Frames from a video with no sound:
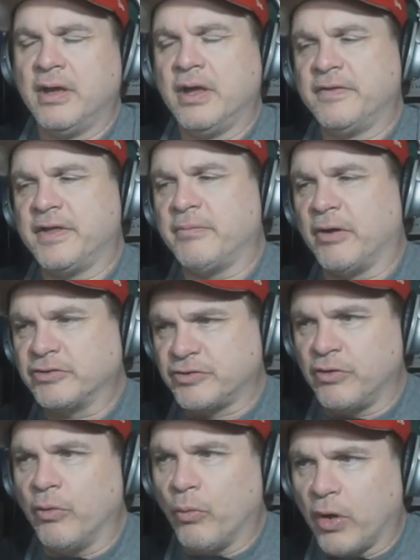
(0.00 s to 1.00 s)
that Bong
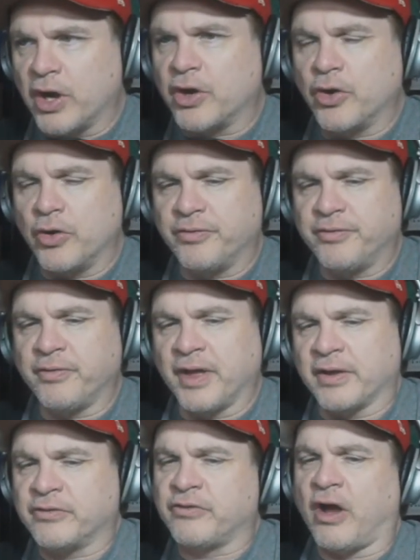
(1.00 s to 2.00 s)
Joon-ho wanted her to like
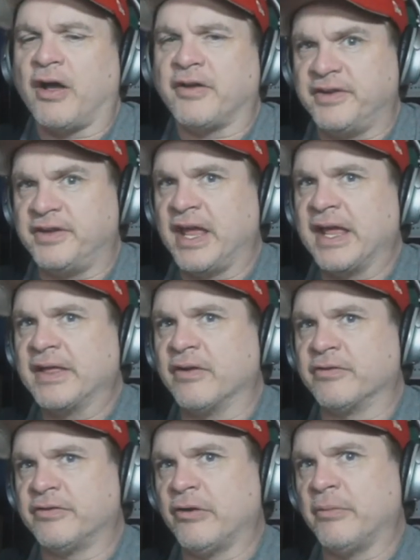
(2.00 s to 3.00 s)
toss in
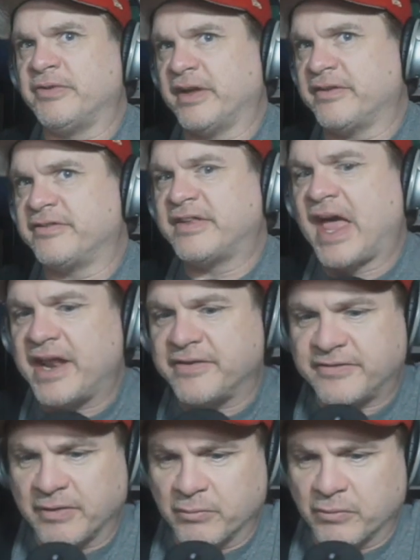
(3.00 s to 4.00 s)
English as almost like a status
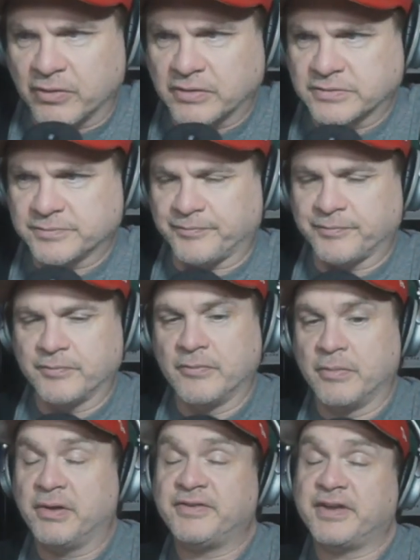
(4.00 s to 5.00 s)
symbol.
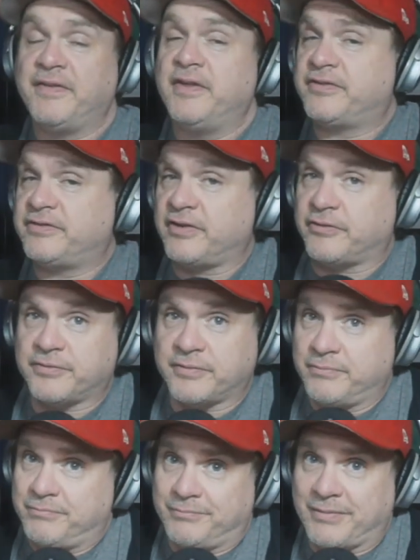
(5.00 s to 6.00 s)
But once again, this is just
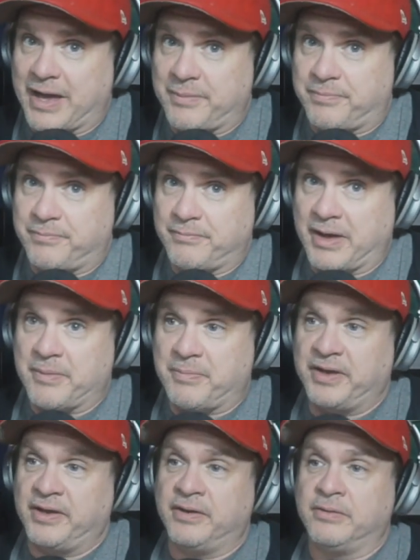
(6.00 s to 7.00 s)
my
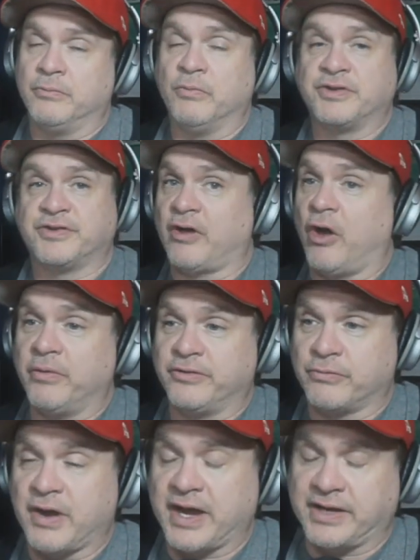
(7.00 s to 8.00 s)
opinion, which is always
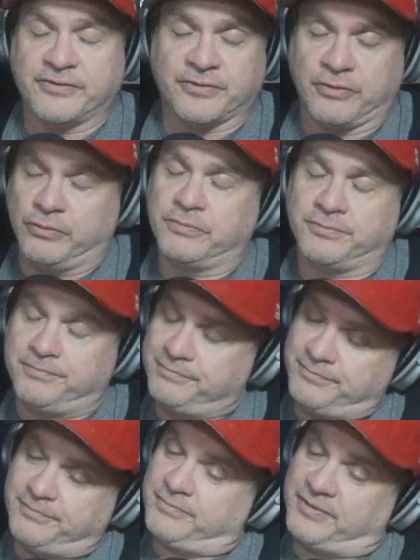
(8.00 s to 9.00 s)
right. So
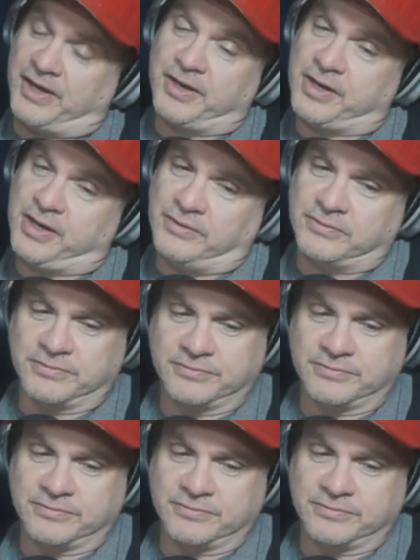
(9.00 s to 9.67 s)
there you go.